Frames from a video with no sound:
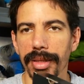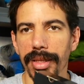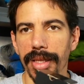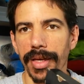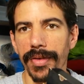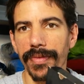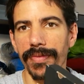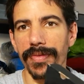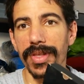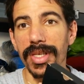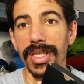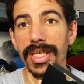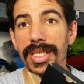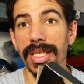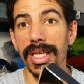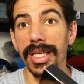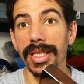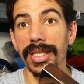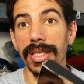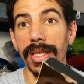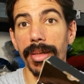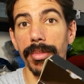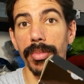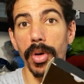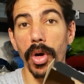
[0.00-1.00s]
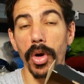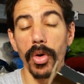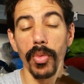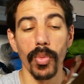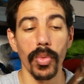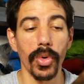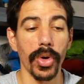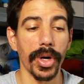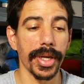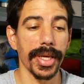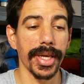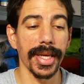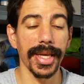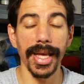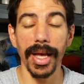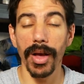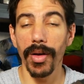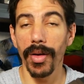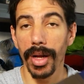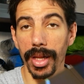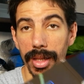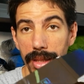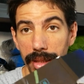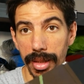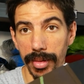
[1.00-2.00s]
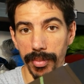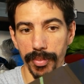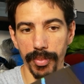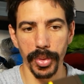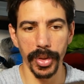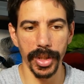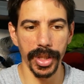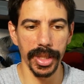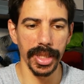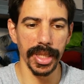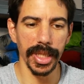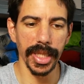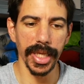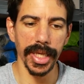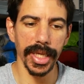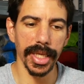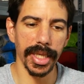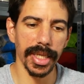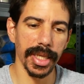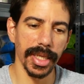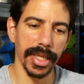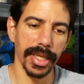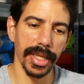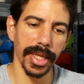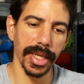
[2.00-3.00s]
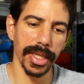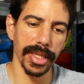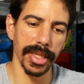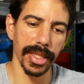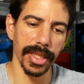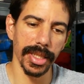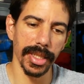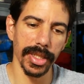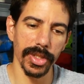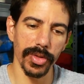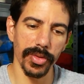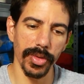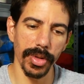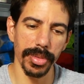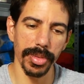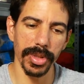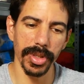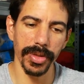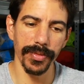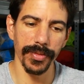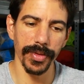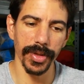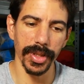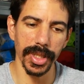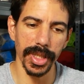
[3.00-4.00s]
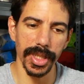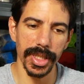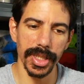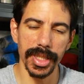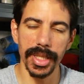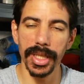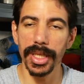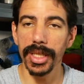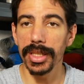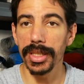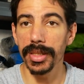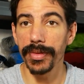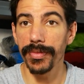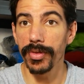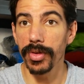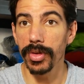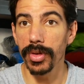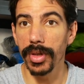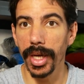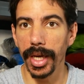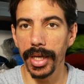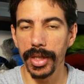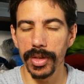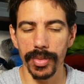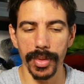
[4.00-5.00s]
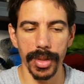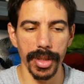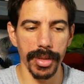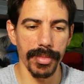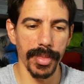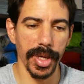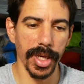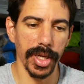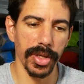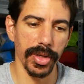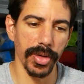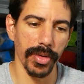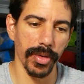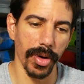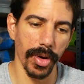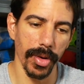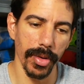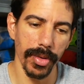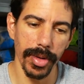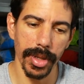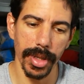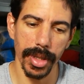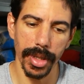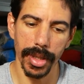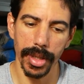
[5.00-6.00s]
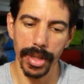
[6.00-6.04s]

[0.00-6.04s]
if these end up working out, I'll put a link in the description for these things if you guys want to make your own.